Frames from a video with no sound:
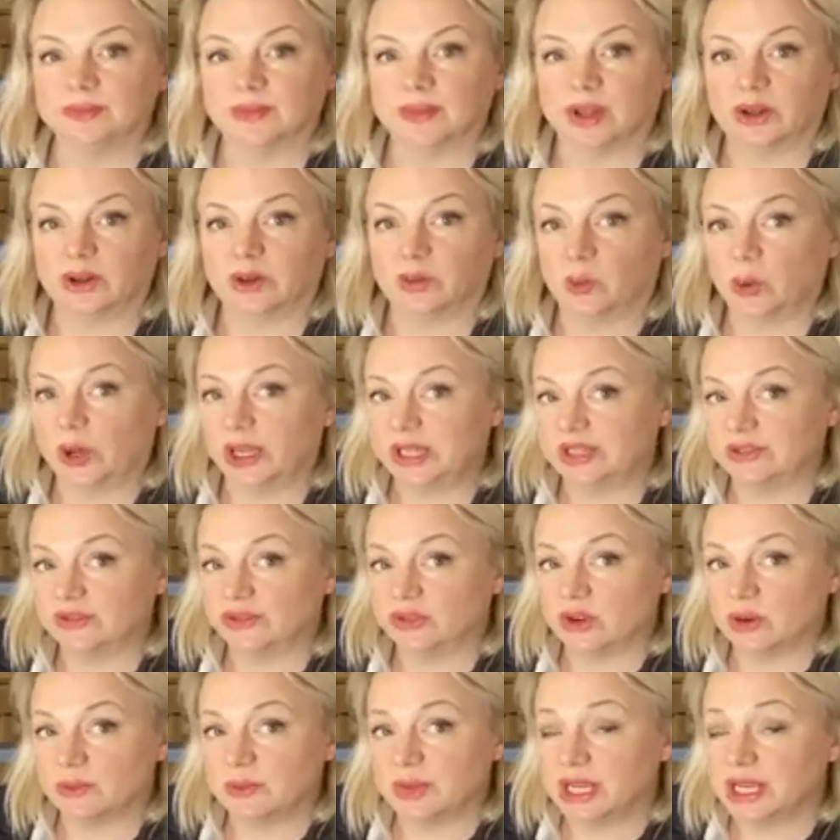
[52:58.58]
No, I'll wait
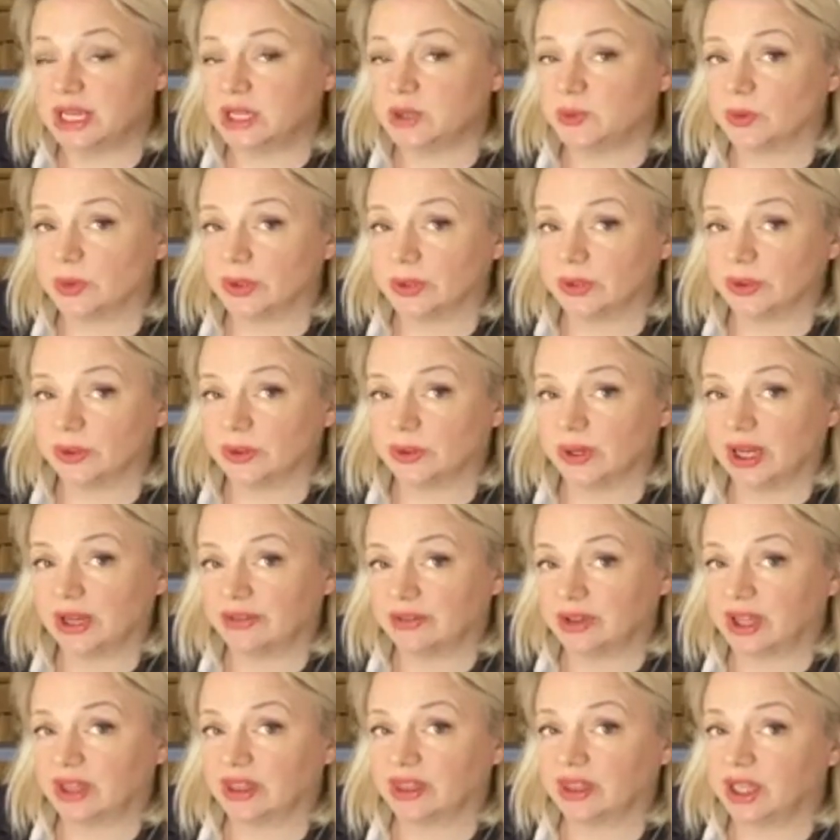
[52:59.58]
for a minute while you're
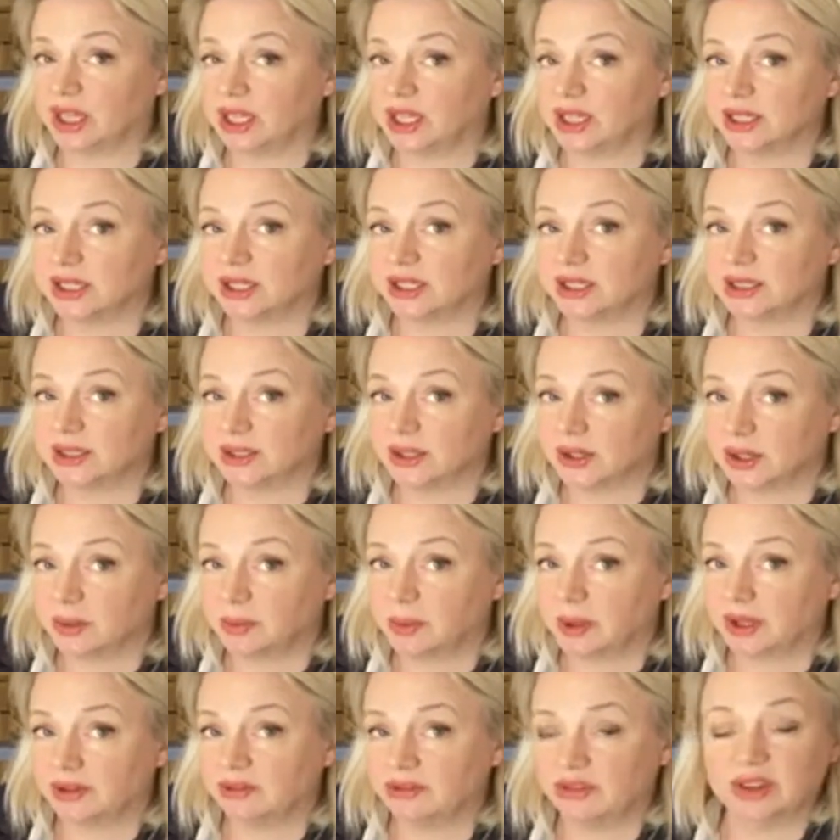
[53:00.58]
having a think,
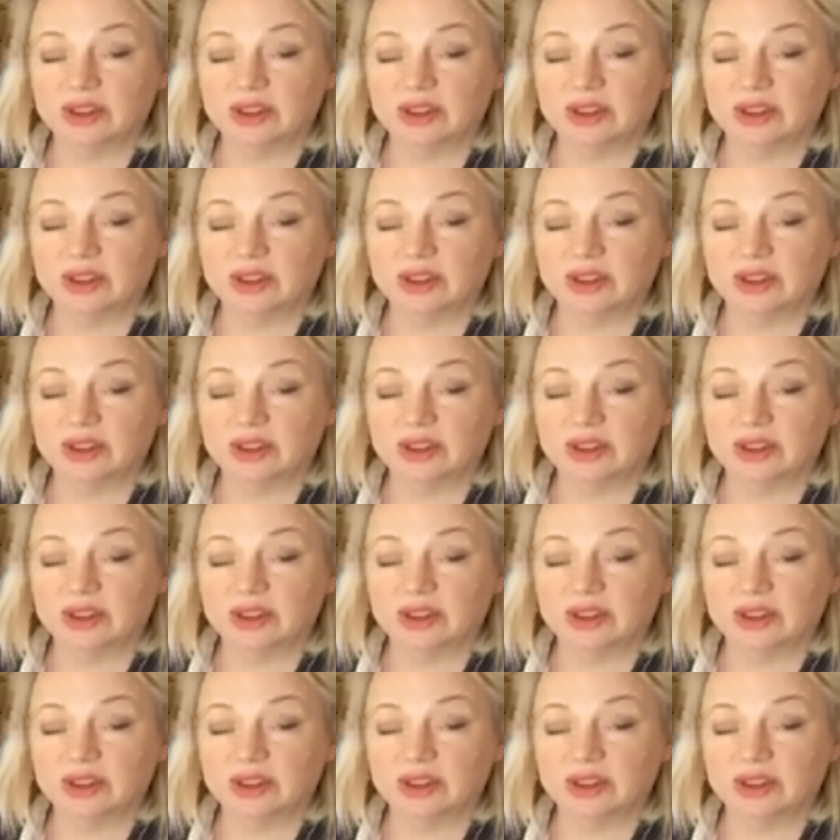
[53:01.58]
typing